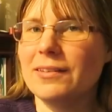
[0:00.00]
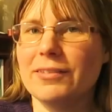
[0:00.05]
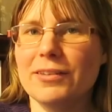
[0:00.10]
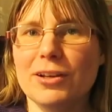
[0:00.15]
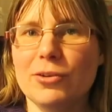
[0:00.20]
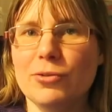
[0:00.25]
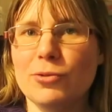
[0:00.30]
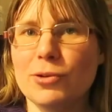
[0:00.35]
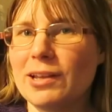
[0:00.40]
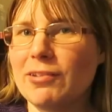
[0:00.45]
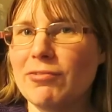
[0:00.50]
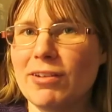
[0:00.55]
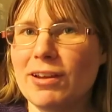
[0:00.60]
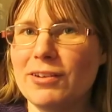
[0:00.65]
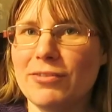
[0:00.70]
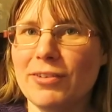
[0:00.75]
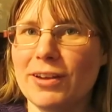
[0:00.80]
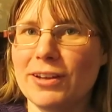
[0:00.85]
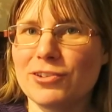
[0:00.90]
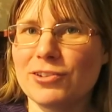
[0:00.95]
They'll all get read
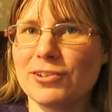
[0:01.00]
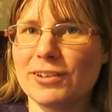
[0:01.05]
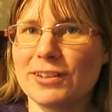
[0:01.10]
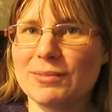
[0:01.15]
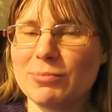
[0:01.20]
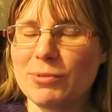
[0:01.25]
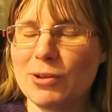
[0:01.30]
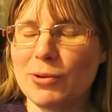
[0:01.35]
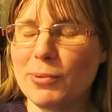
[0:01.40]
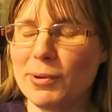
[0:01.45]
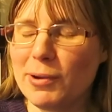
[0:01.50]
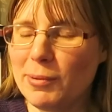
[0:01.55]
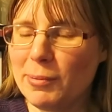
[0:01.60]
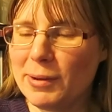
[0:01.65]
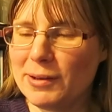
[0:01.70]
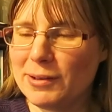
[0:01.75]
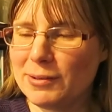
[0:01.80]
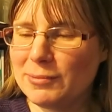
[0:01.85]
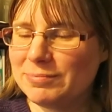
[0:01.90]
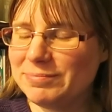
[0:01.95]
eventually, don't worry
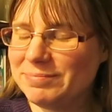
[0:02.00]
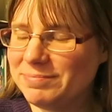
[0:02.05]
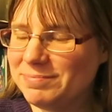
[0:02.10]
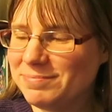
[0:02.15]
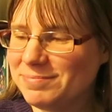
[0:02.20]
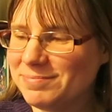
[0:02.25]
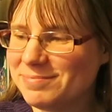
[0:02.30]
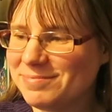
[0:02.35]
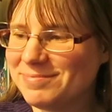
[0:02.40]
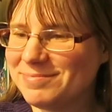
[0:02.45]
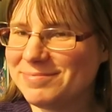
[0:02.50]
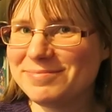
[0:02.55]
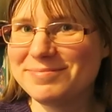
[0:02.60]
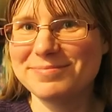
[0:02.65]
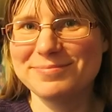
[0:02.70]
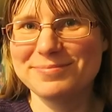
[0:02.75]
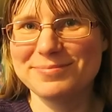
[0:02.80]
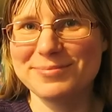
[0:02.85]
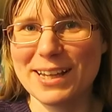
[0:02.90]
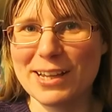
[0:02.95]
about it.
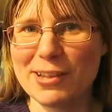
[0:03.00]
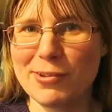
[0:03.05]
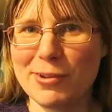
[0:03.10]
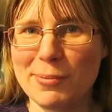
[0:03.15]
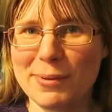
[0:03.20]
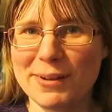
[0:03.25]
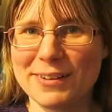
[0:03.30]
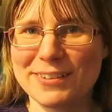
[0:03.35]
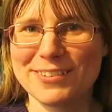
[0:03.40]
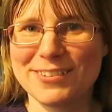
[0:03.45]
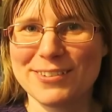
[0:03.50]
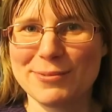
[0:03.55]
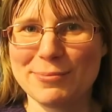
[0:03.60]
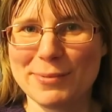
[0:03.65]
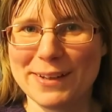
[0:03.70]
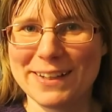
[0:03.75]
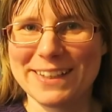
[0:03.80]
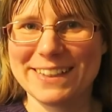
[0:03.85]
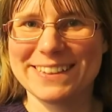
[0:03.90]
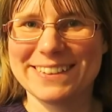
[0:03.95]
Thanks very much,
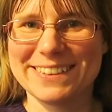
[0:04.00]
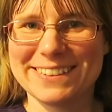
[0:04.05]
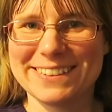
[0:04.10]
bye.